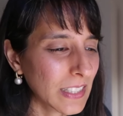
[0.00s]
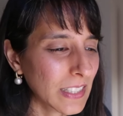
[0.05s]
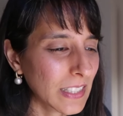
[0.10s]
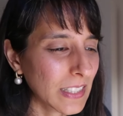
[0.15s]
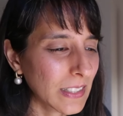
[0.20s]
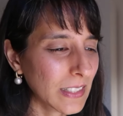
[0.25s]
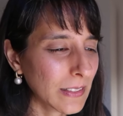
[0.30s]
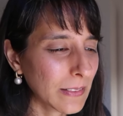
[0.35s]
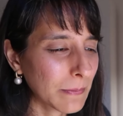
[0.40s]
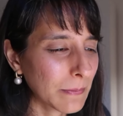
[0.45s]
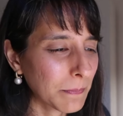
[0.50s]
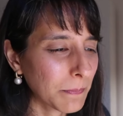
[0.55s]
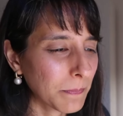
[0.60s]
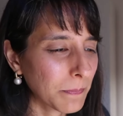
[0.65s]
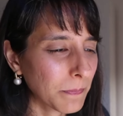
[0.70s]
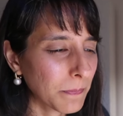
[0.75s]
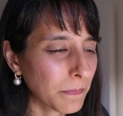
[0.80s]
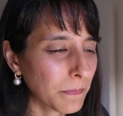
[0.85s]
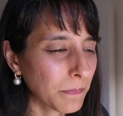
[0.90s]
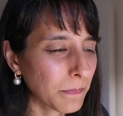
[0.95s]

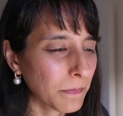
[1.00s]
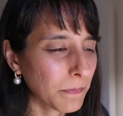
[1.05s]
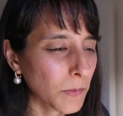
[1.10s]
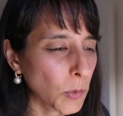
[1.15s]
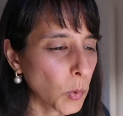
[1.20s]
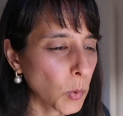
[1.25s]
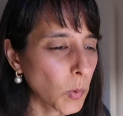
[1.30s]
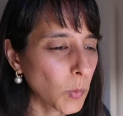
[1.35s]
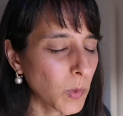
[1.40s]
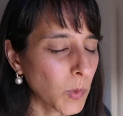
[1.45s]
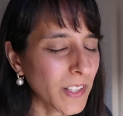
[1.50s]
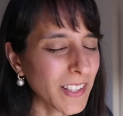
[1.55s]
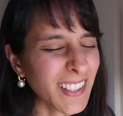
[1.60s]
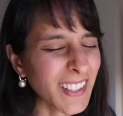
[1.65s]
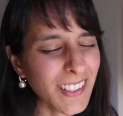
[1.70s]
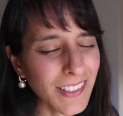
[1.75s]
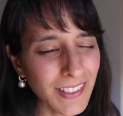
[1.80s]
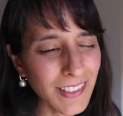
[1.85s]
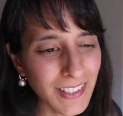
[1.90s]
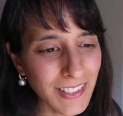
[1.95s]
Um, or what
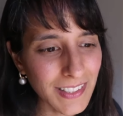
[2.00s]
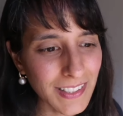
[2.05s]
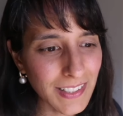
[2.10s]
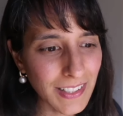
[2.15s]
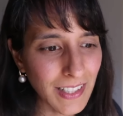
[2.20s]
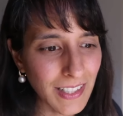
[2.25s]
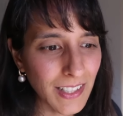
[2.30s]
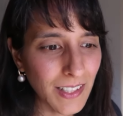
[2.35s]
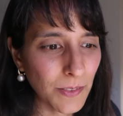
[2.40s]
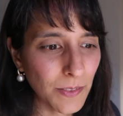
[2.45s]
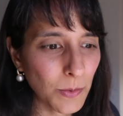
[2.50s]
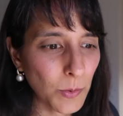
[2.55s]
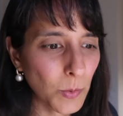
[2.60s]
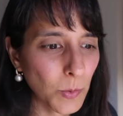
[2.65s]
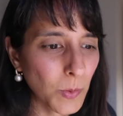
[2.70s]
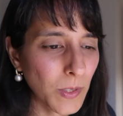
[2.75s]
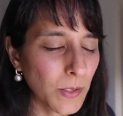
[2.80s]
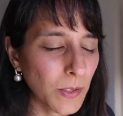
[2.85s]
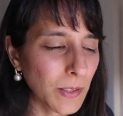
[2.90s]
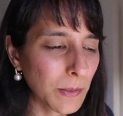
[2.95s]
illness I have,
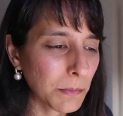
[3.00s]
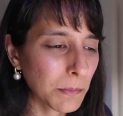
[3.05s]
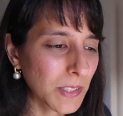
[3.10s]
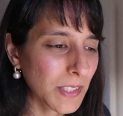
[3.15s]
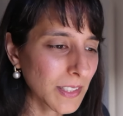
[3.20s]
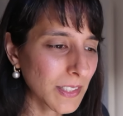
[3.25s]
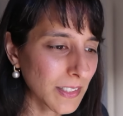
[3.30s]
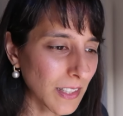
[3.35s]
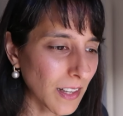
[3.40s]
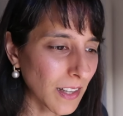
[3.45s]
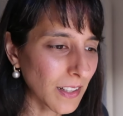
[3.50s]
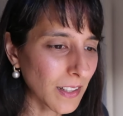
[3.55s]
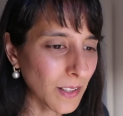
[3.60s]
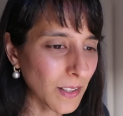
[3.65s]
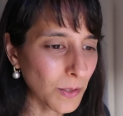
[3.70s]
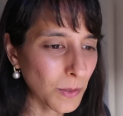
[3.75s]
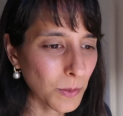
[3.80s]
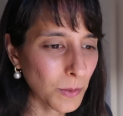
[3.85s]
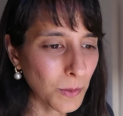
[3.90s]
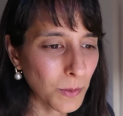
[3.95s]
or where I'm
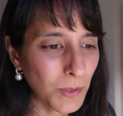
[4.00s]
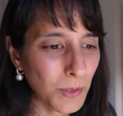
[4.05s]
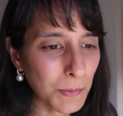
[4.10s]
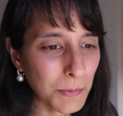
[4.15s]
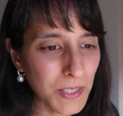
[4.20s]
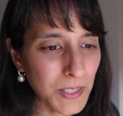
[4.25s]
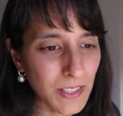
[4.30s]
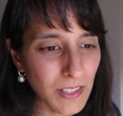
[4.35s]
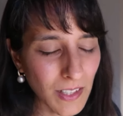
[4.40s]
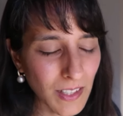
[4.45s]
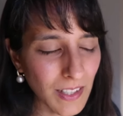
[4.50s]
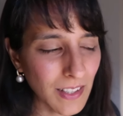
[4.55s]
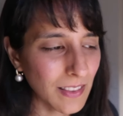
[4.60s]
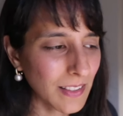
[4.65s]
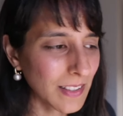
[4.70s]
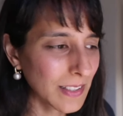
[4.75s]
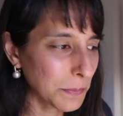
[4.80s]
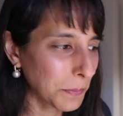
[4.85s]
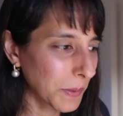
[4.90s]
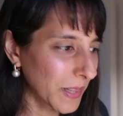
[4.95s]
stuck, or I'm stuck
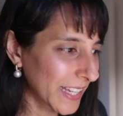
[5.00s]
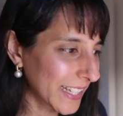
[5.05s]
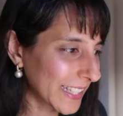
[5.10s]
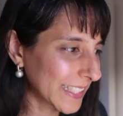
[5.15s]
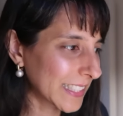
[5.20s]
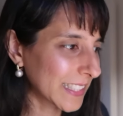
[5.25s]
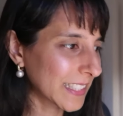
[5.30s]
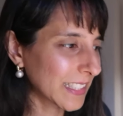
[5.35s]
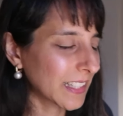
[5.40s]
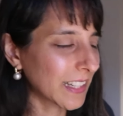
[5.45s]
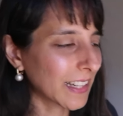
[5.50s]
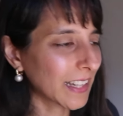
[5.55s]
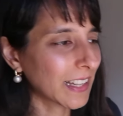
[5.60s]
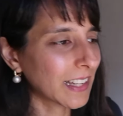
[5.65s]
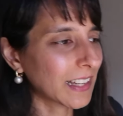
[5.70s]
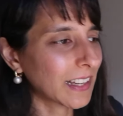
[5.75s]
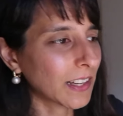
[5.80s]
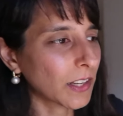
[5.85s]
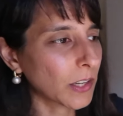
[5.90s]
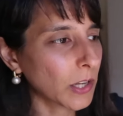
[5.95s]
in this place and I
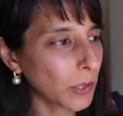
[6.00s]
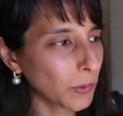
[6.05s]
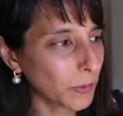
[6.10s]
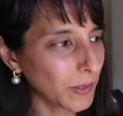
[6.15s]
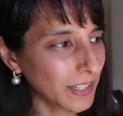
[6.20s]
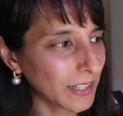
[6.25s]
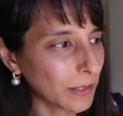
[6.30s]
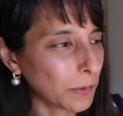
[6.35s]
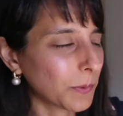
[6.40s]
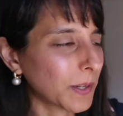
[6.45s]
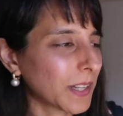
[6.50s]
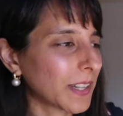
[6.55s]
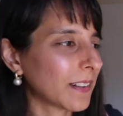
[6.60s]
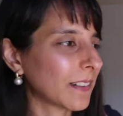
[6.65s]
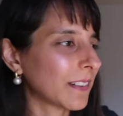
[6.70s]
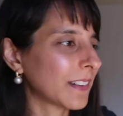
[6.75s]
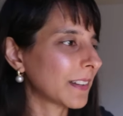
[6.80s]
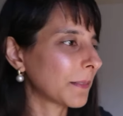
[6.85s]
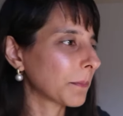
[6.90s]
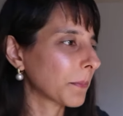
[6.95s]
can't go
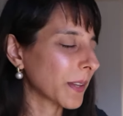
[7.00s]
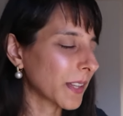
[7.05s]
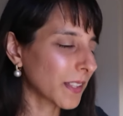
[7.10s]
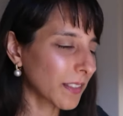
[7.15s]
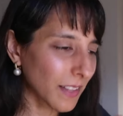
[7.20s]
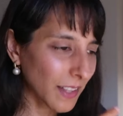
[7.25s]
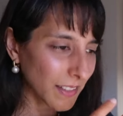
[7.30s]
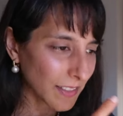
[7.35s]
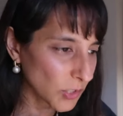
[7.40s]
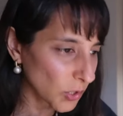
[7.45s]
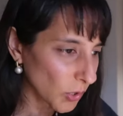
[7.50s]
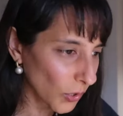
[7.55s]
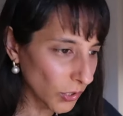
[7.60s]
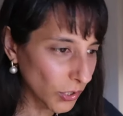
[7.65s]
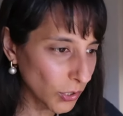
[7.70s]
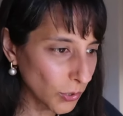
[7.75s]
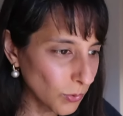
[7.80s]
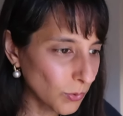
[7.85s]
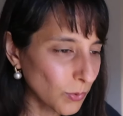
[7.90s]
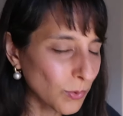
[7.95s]
anywhere. And but that's
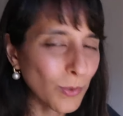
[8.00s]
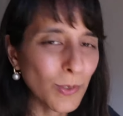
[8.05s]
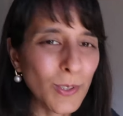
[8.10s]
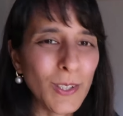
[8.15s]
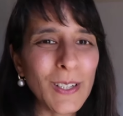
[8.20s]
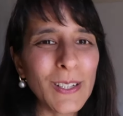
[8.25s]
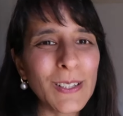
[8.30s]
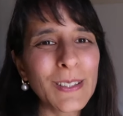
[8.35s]
not you,